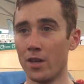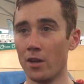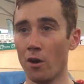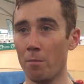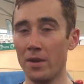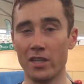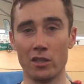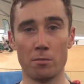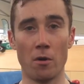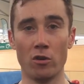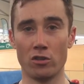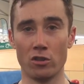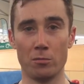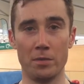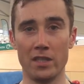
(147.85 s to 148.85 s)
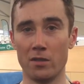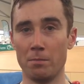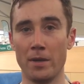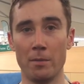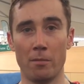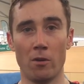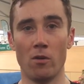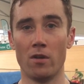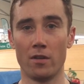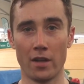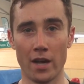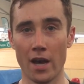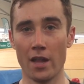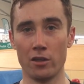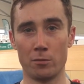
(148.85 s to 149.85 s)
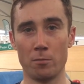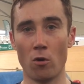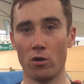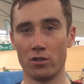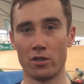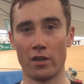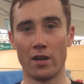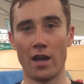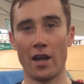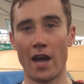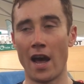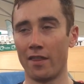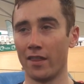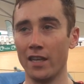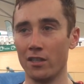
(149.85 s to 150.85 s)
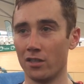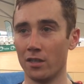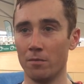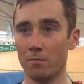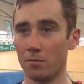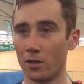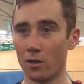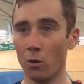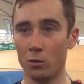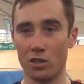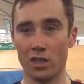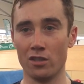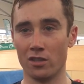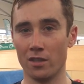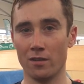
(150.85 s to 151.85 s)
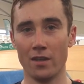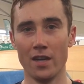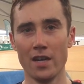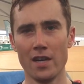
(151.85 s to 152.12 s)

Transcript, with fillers: you know meeting sponsors, meeting people, uh, the sports athletes and coaches and